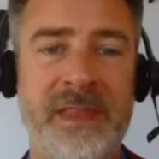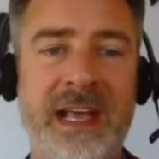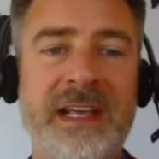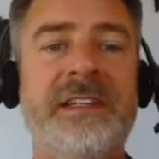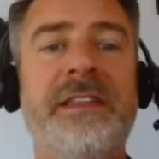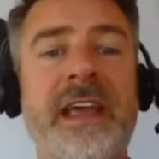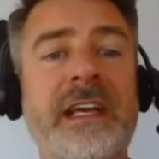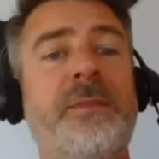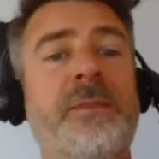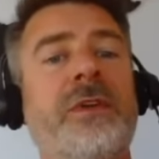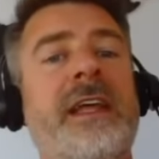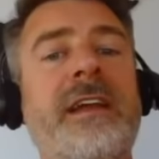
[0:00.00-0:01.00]
As to the
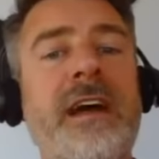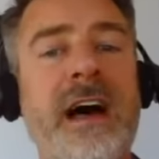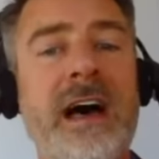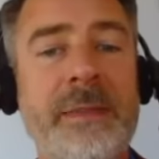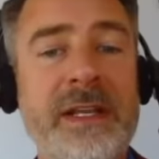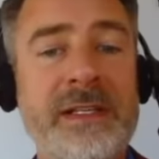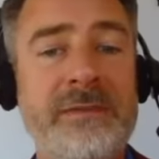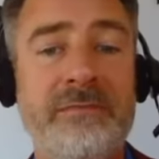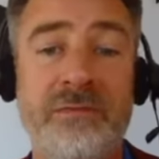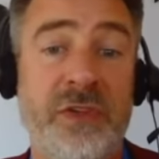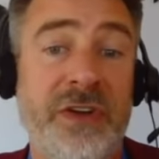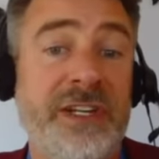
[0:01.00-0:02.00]
export led economies,
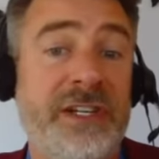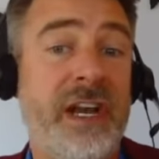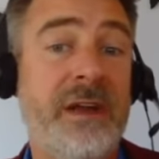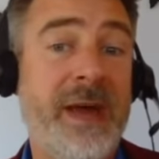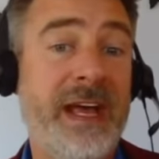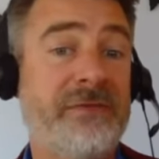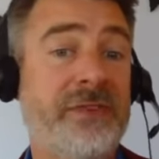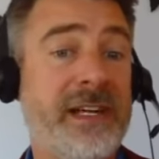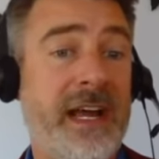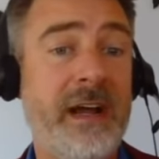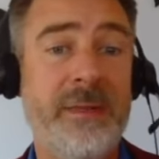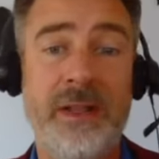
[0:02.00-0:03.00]
they're aging into mass
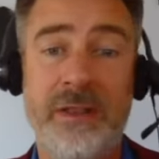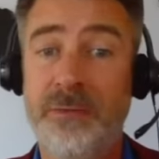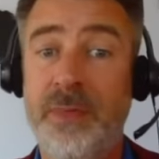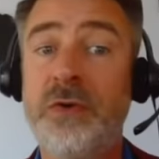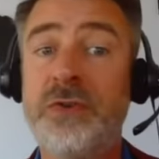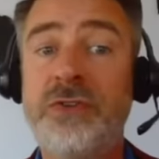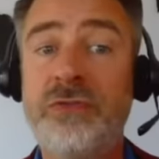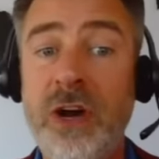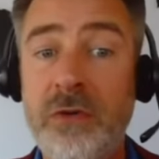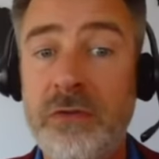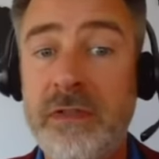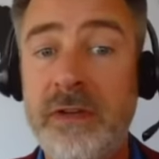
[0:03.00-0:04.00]
retirement, they're post
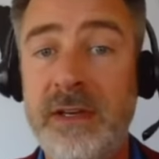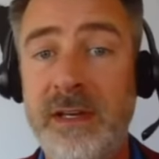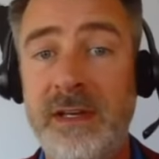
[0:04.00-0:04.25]
growth.